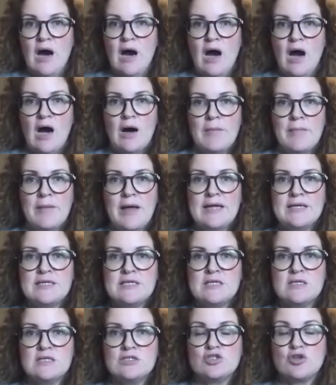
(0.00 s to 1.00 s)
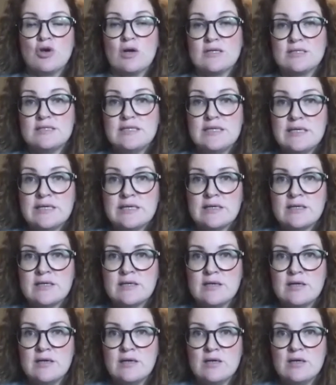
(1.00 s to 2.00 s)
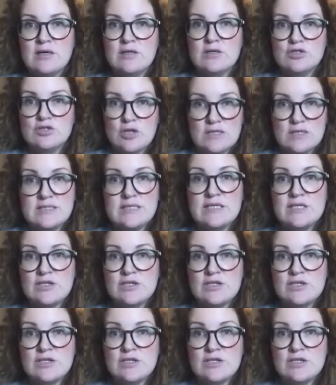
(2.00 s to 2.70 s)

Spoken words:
and trusting in